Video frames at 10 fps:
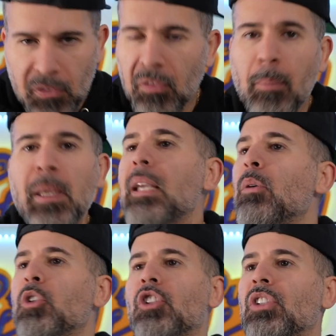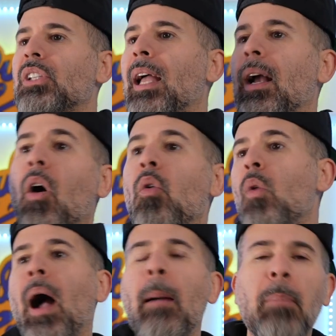For me, it was just like,
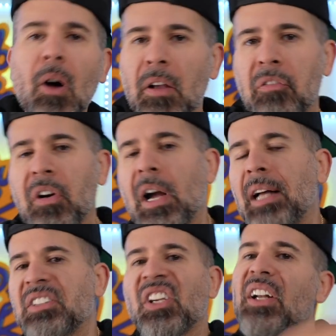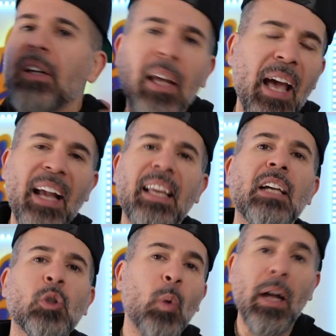oh, I bought it for content and
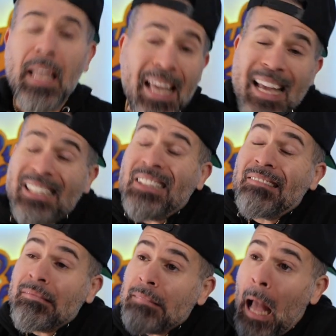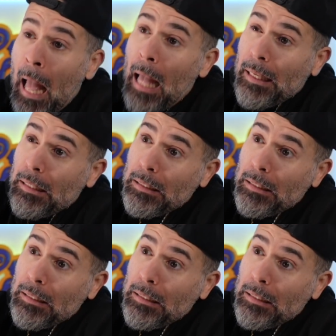guess what? It's nice,